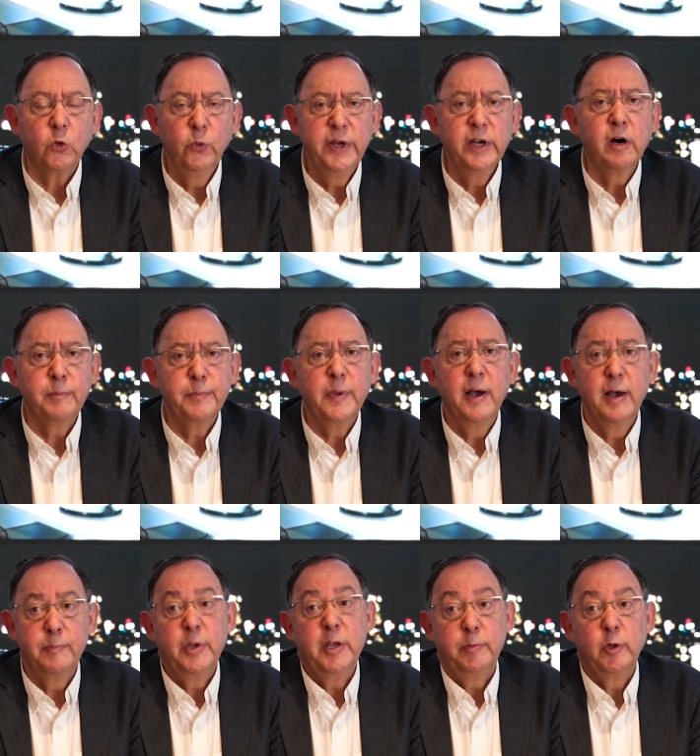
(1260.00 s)
We are a
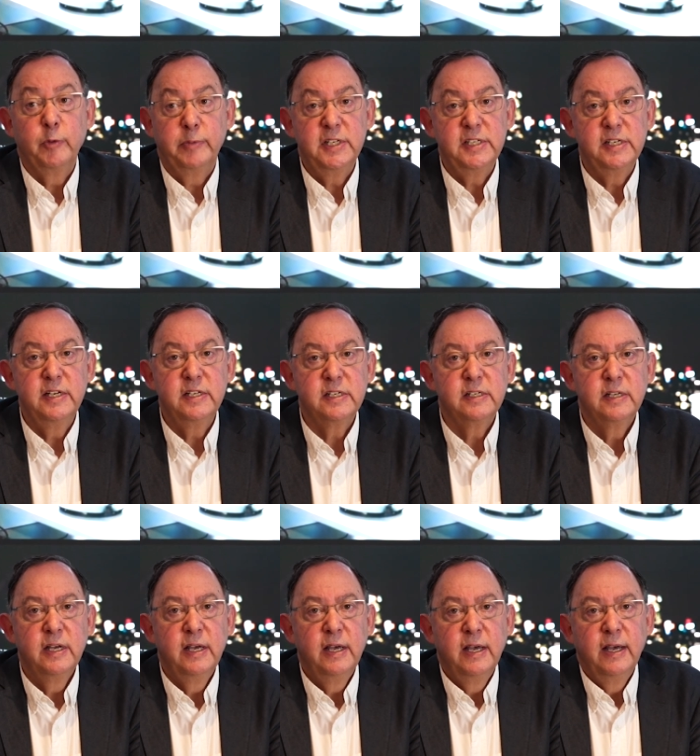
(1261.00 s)
people business,
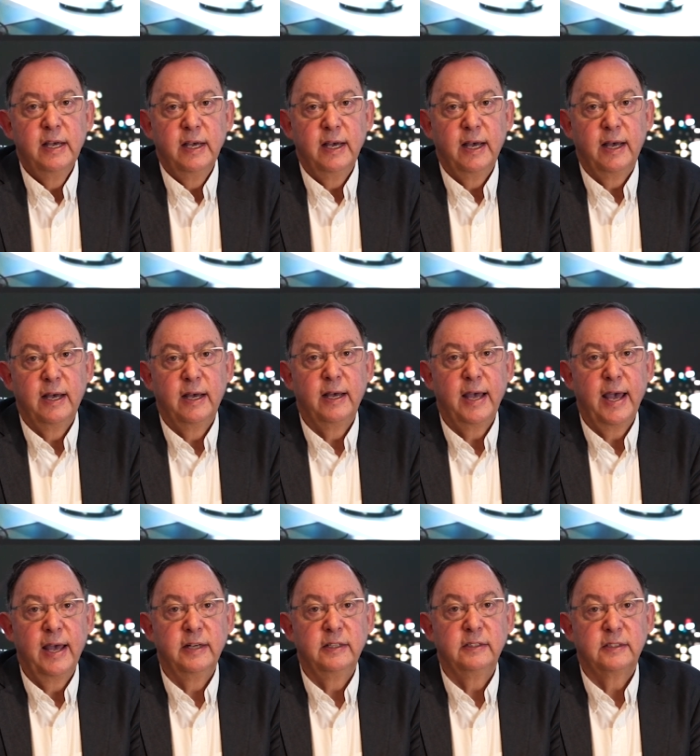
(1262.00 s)

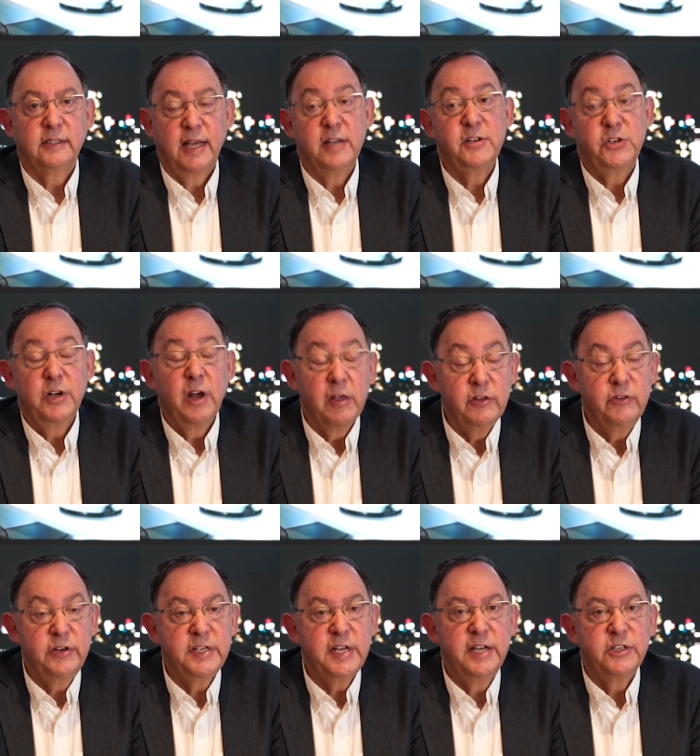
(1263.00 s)
and as you know, the
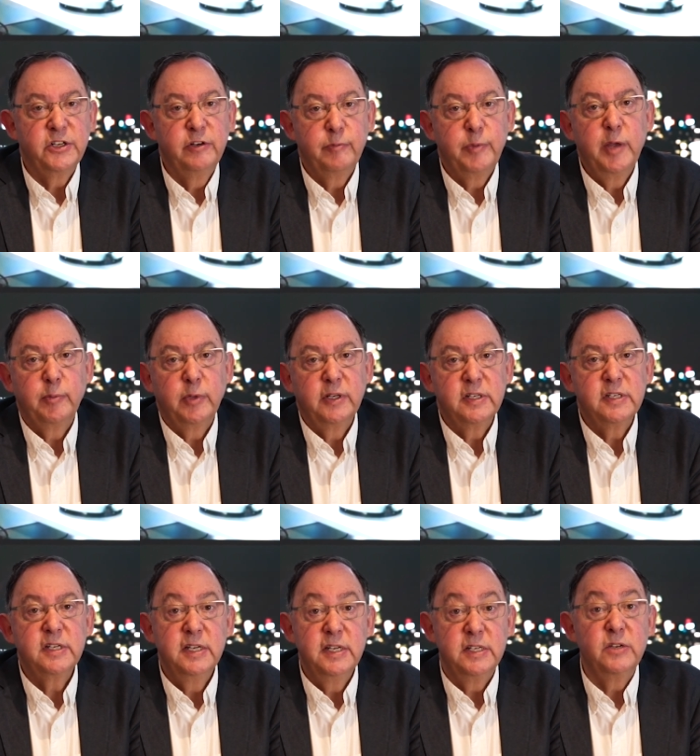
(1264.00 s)
retention of people
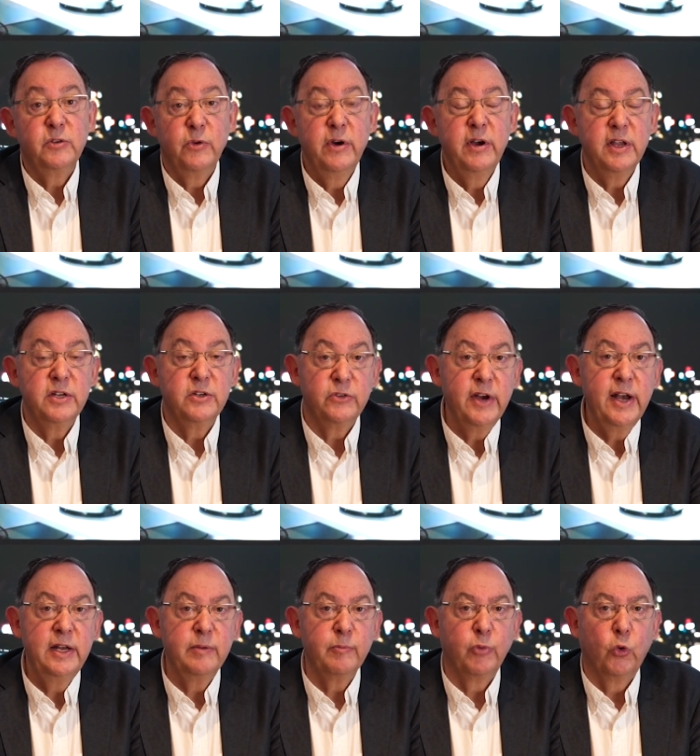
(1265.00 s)
is
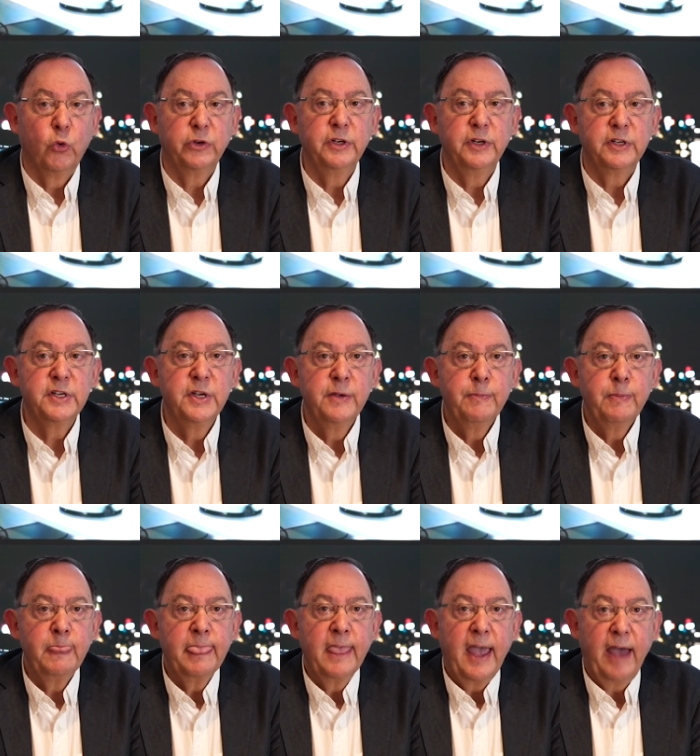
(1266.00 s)
really important.
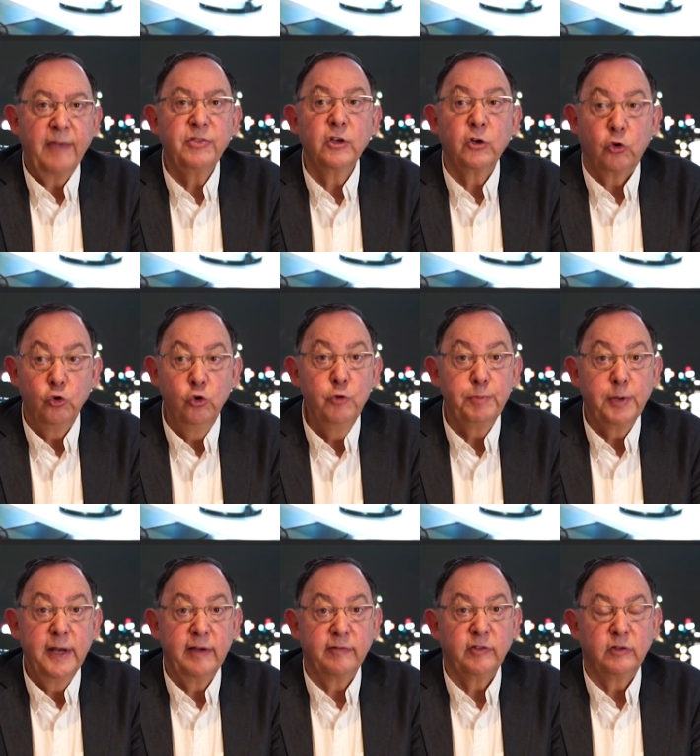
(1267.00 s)
At the group
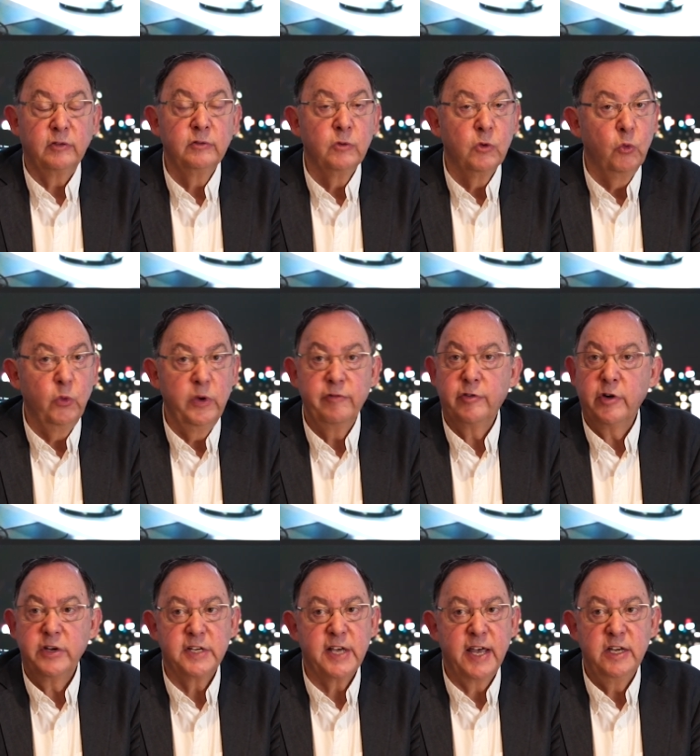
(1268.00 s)
level, we've
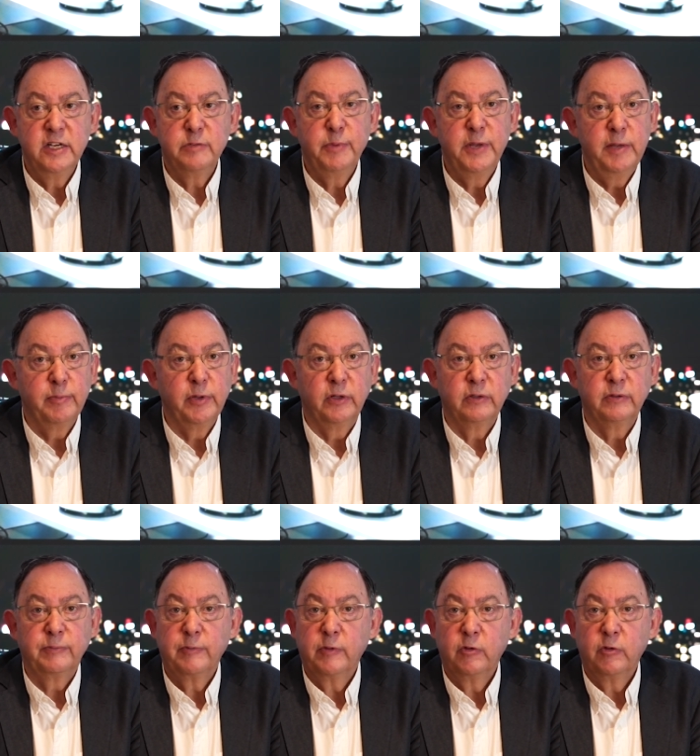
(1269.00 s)
retained people